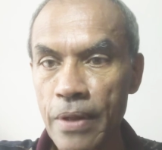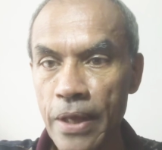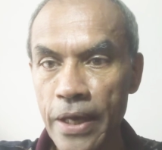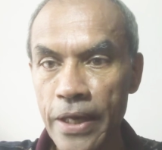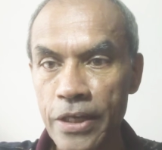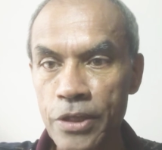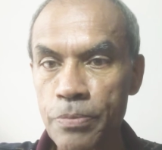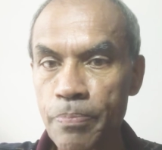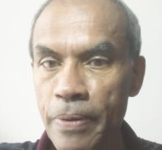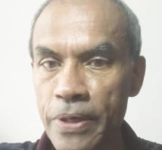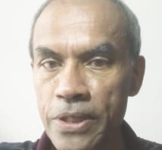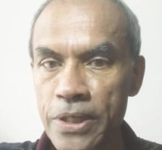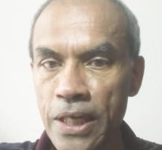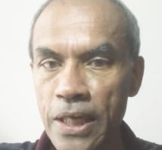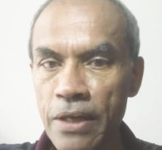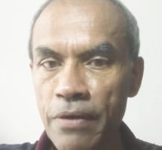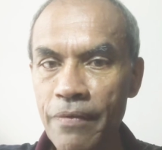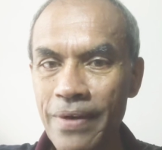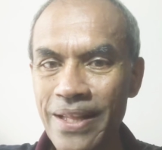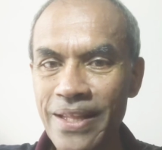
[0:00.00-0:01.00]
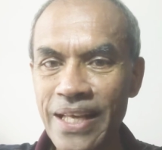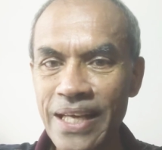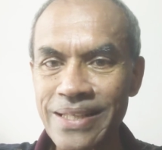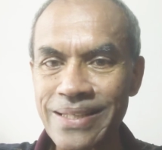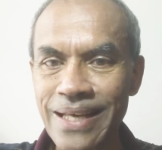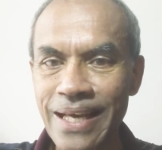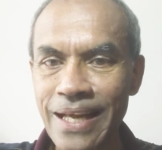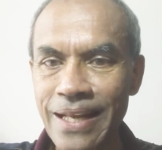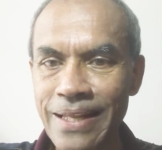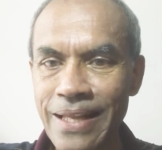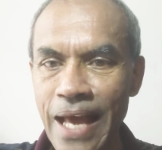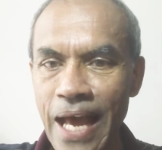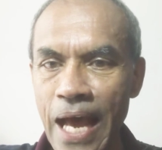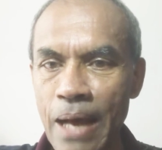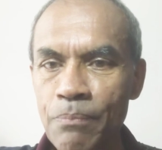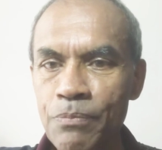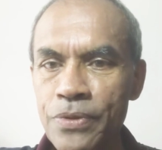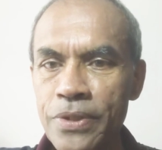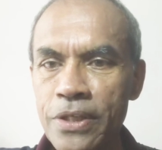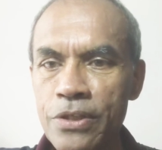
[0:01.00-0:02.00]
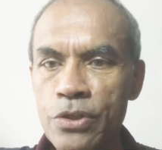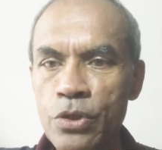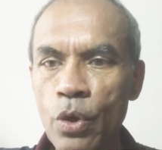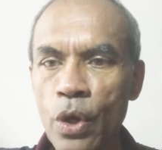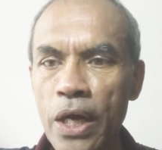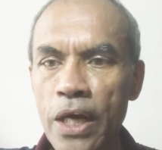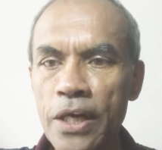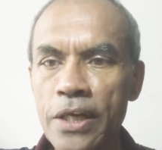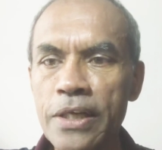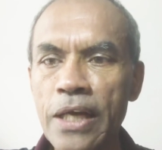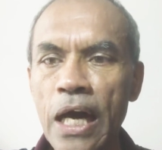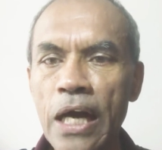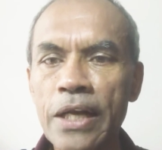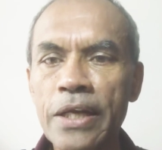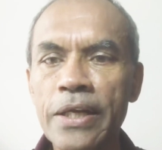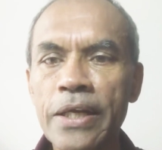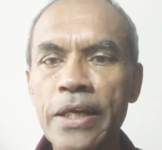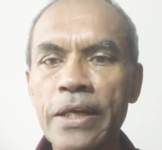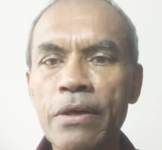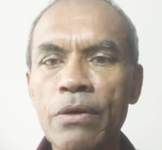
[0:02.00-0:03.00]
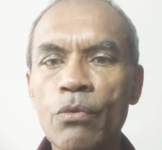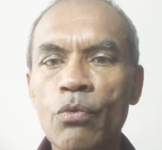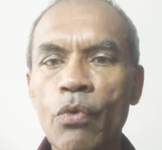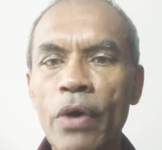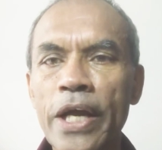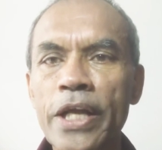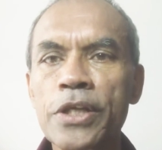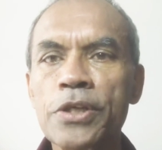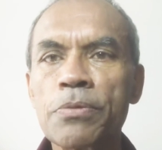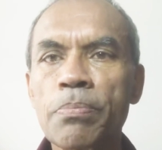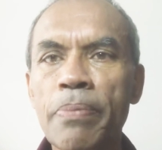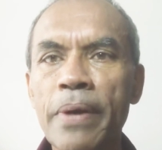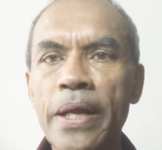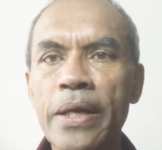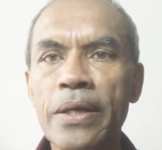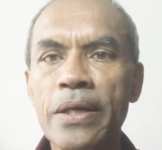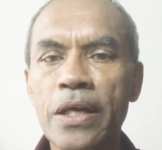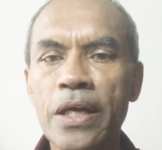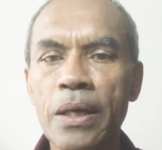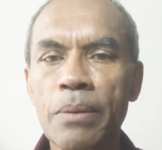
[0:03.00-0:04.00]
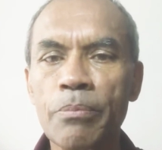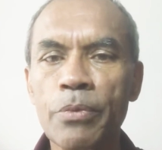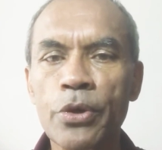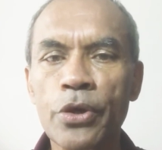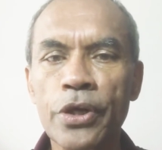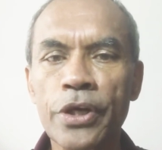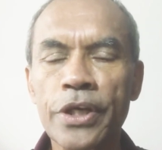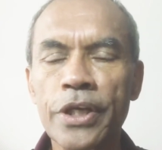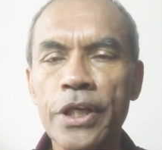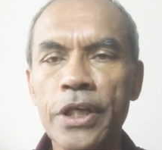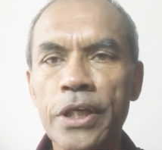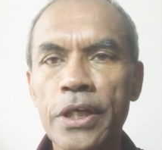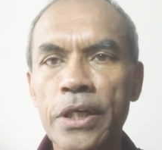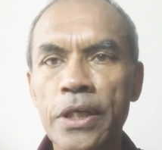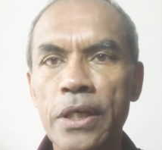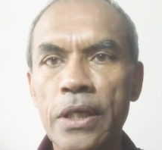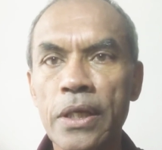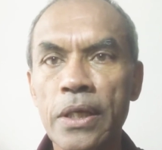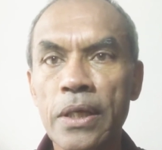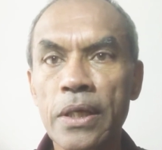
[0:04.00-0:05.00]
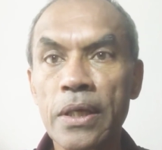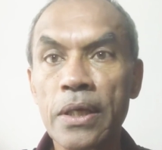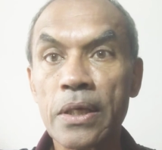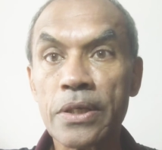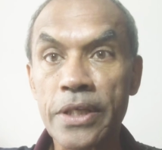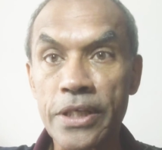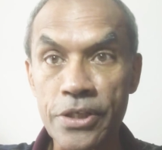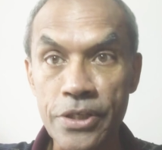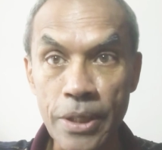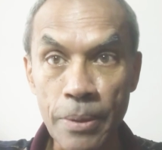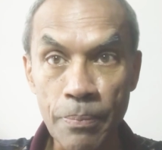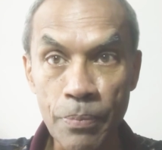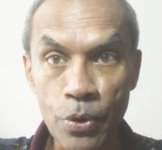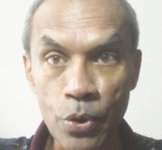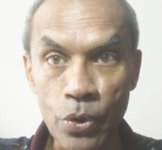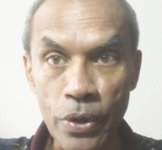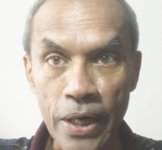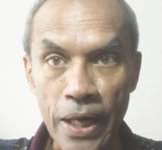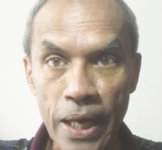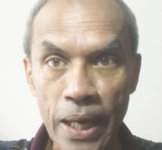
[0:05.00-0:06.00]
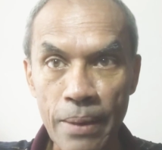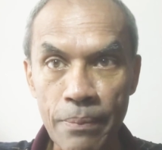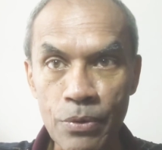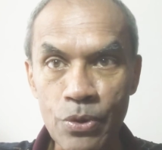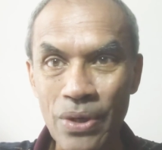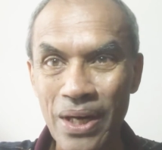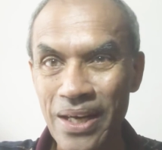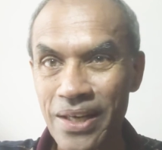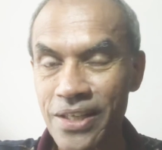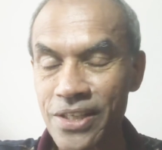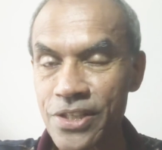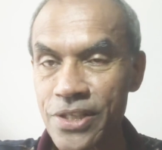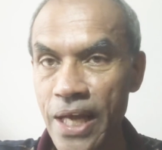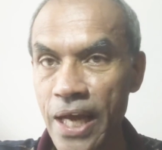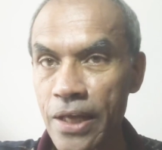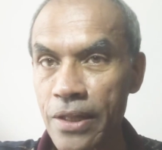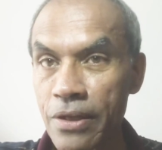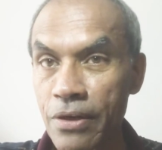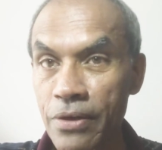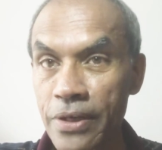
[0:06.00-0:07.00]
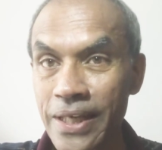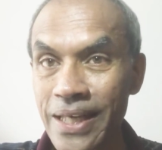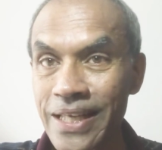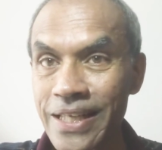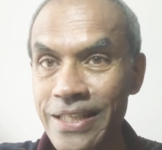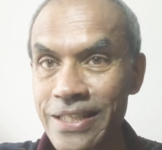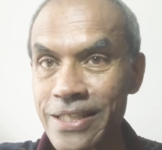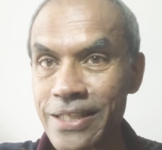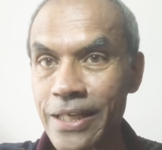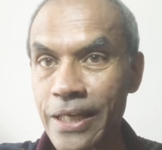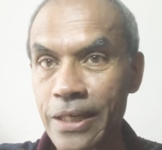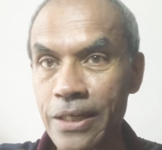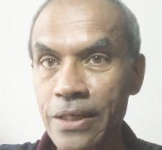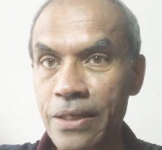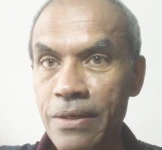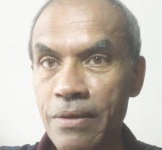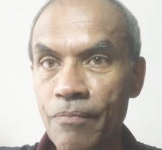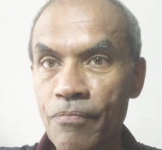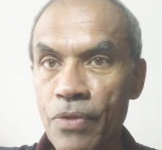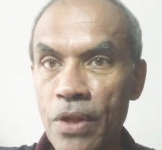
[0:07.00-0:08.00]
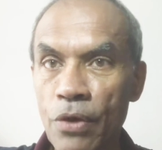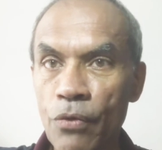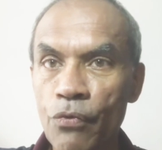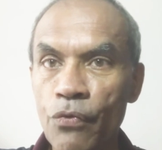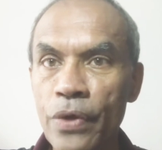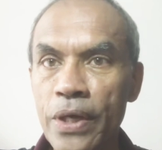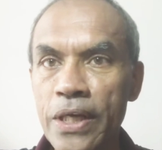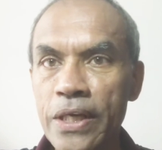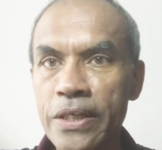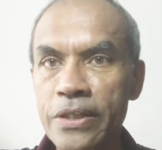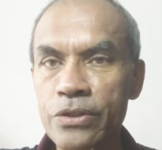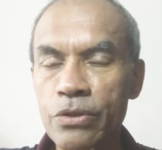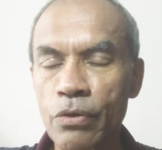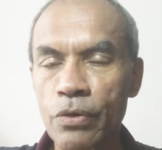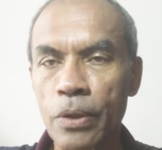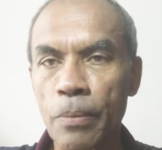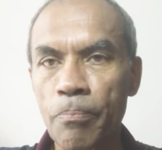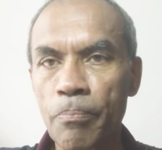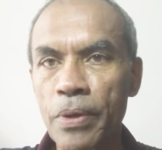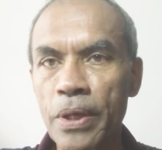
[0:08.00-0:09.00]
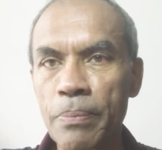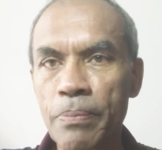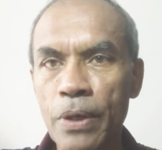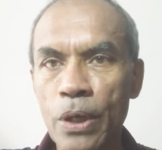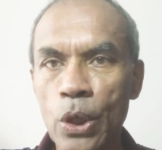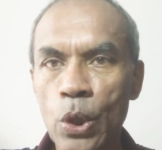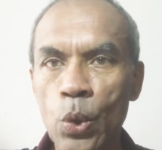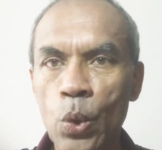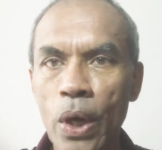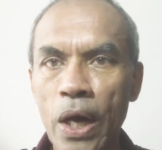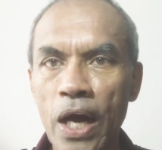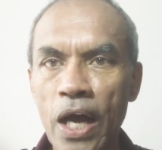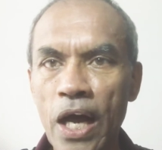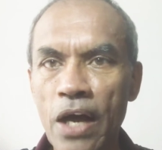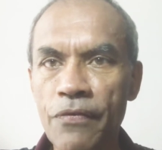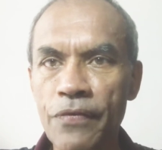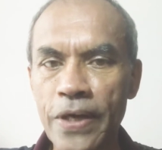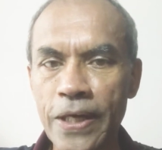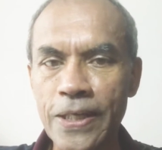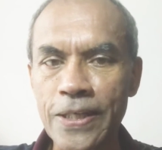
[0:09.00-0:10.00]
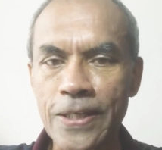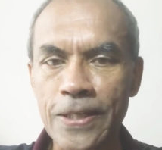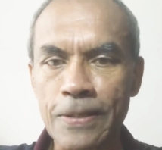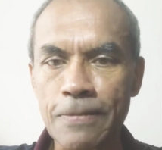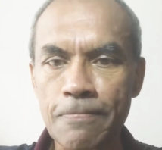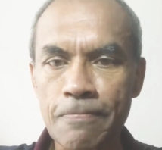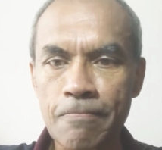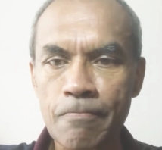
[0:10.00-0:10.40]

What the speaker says: And especially when there's in the absence of conducting widespread community testing program to understand the realistic figures of the people who are affected.